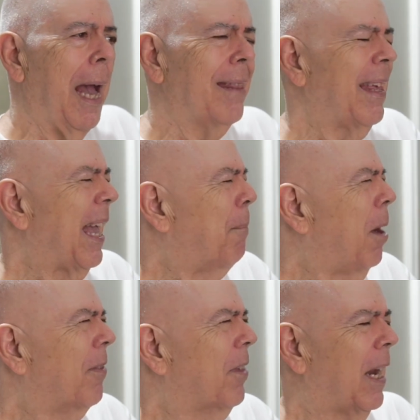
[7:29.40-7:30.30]
I think I
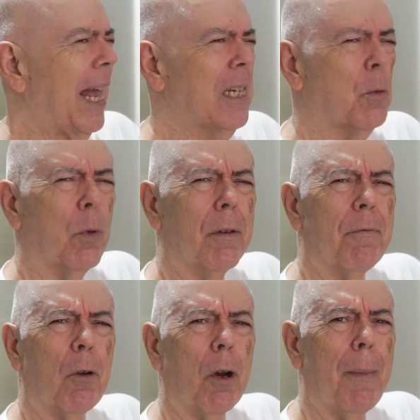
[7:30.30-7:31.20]
bought the last
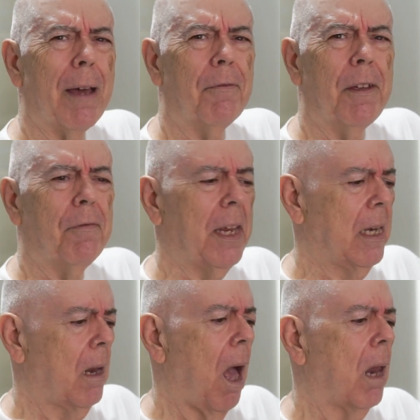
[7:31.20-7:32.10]
one for about
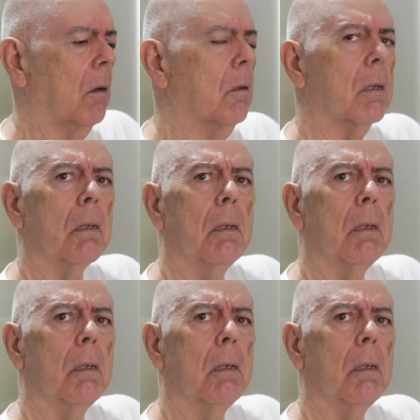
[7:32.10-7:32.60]
$15.